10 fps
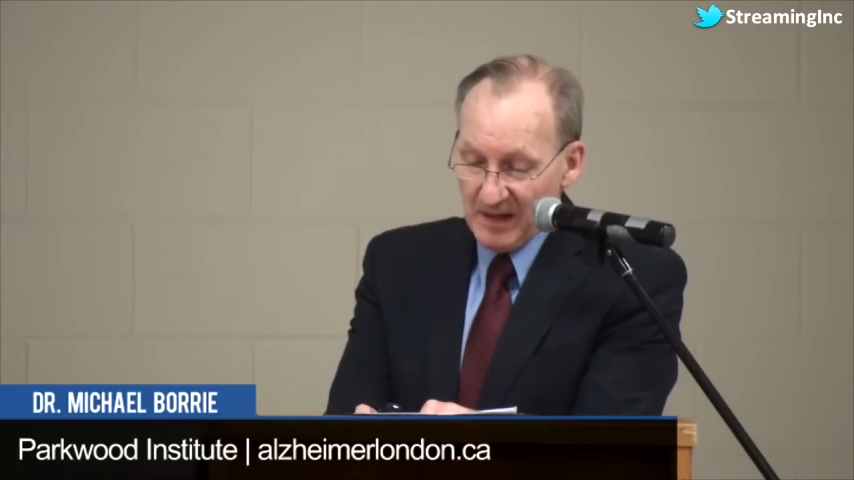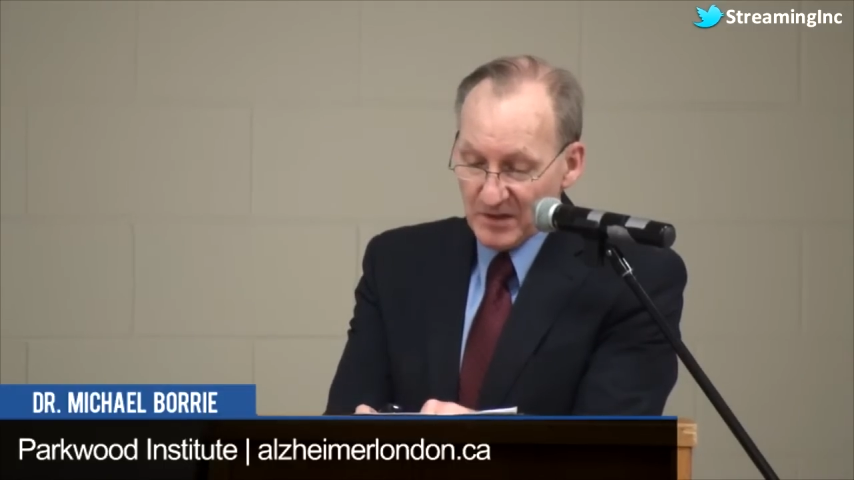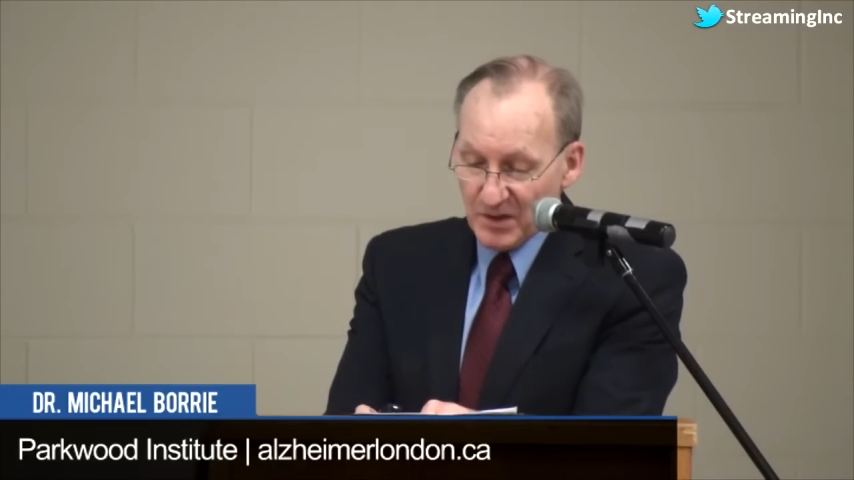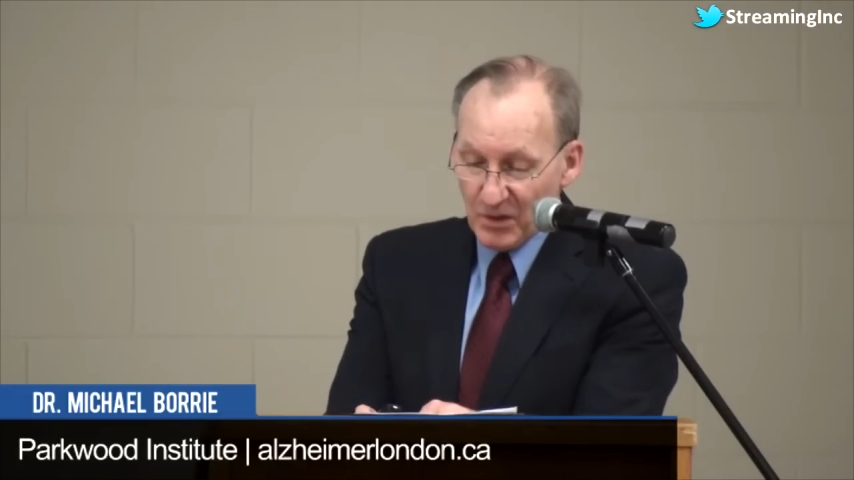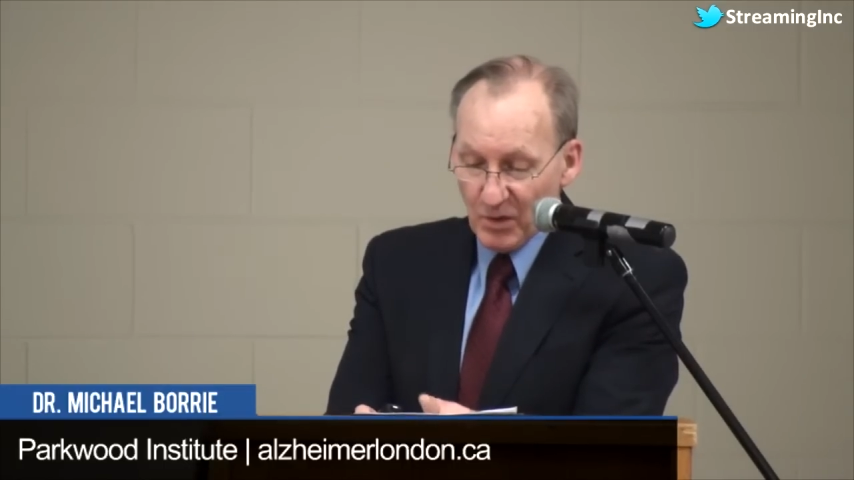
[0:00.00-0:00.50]

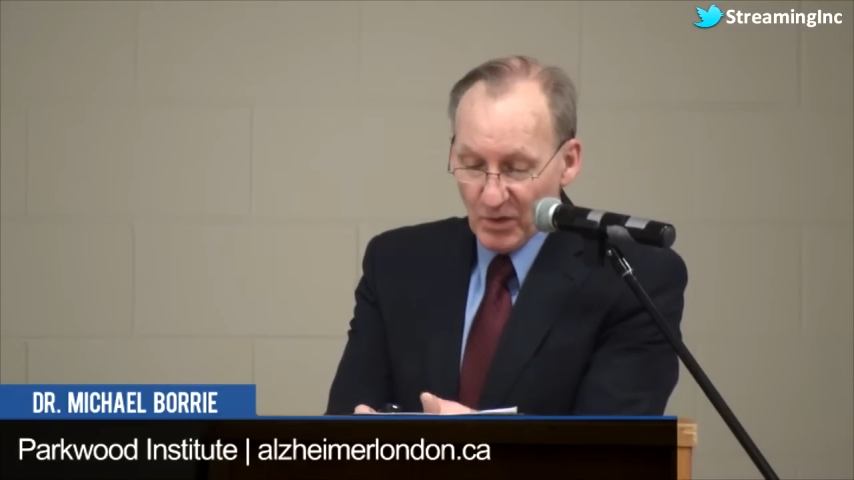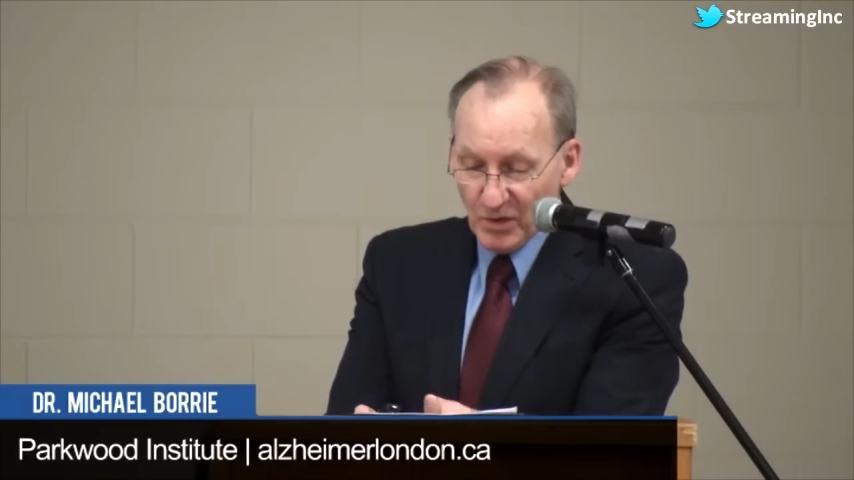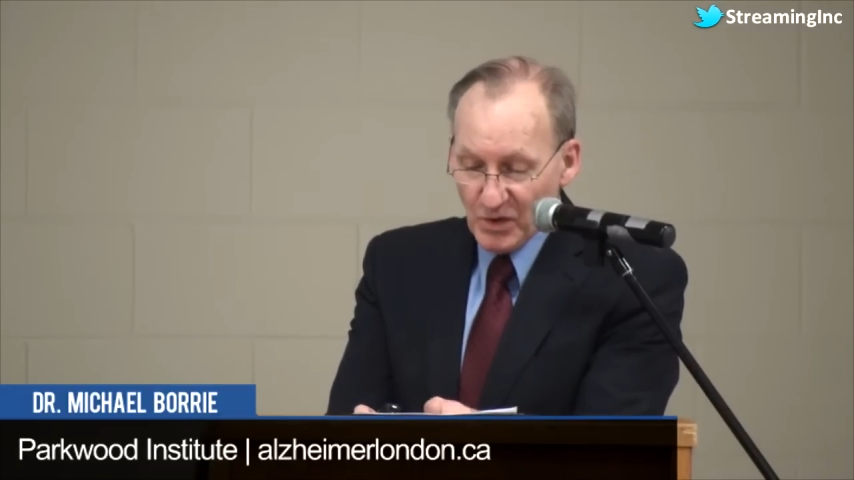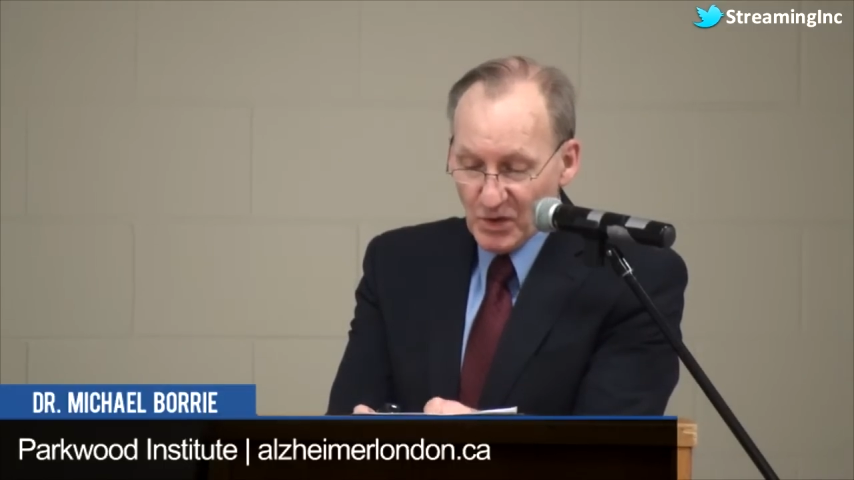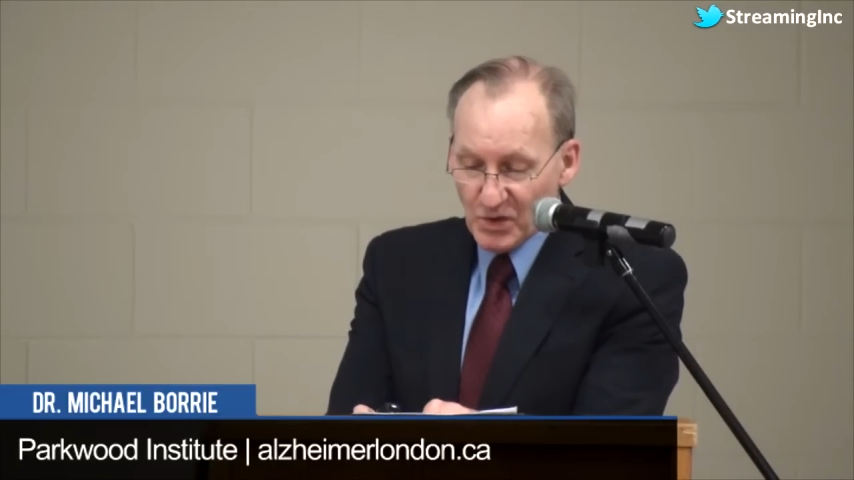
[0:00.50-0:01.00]
So
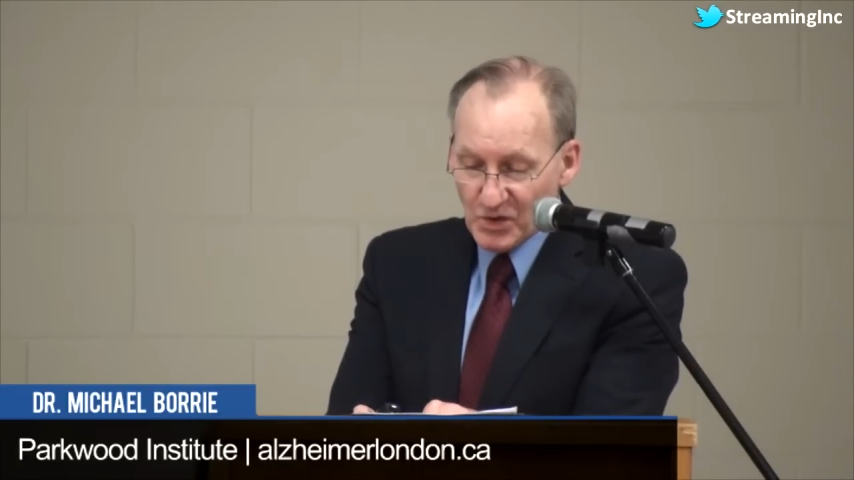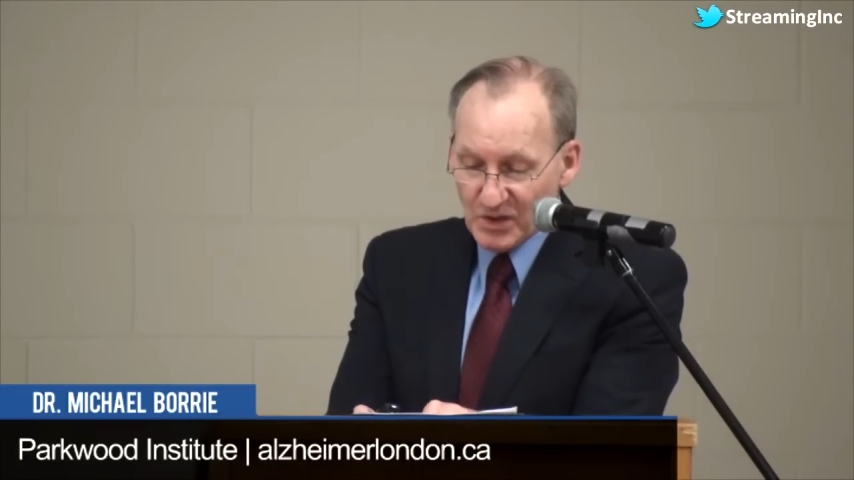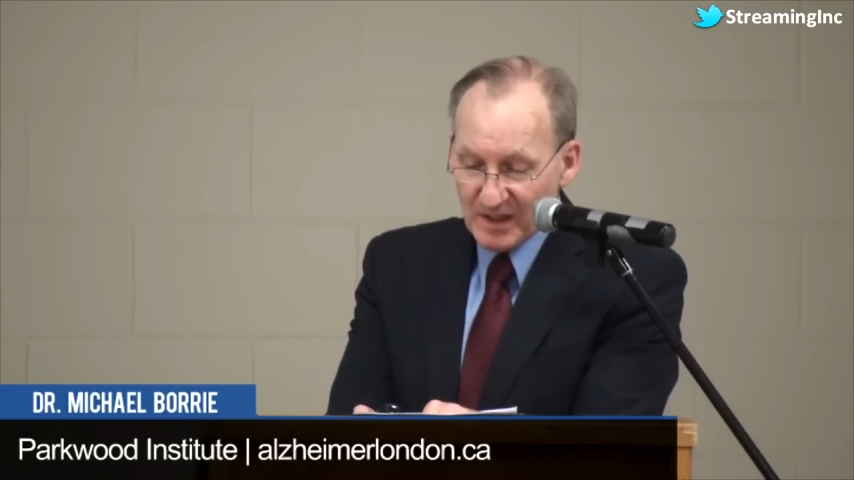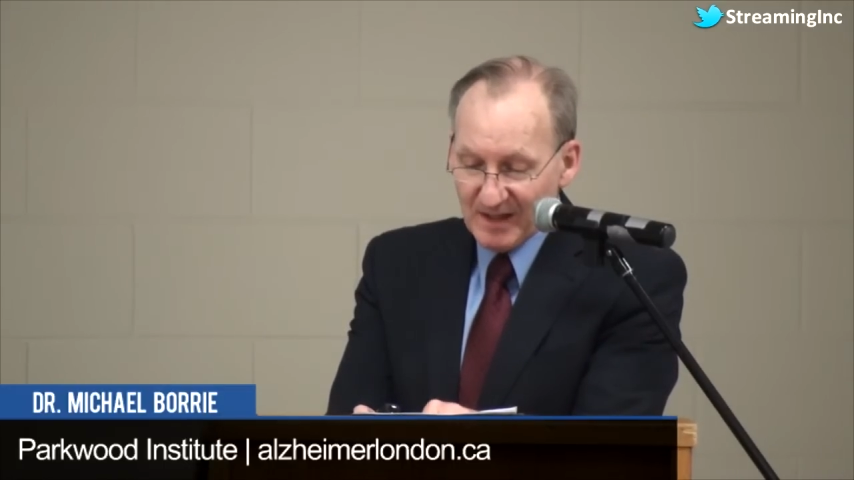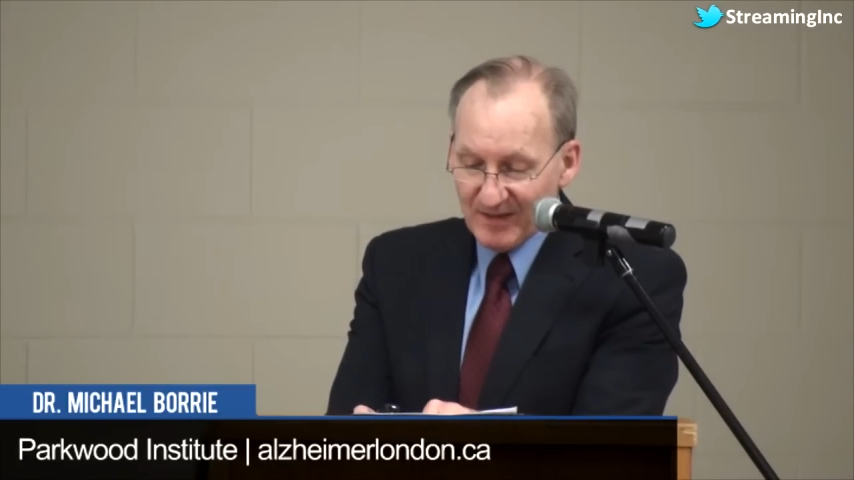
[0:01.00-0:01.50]

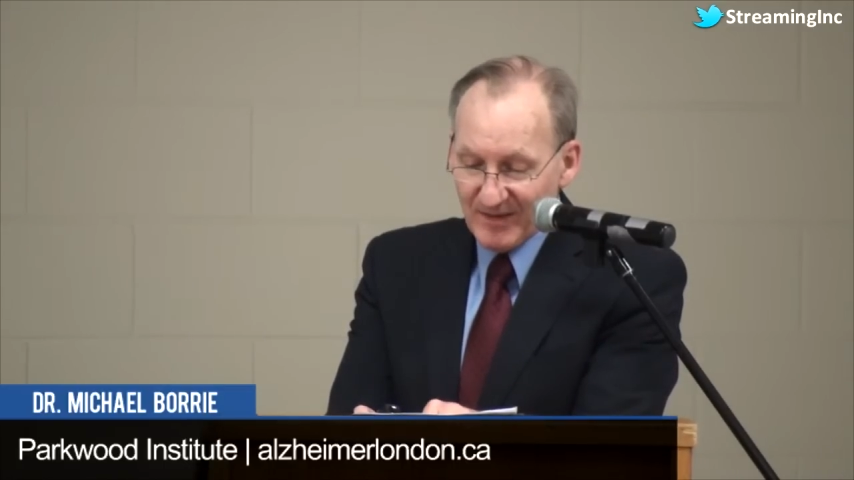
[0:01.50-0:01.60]
usually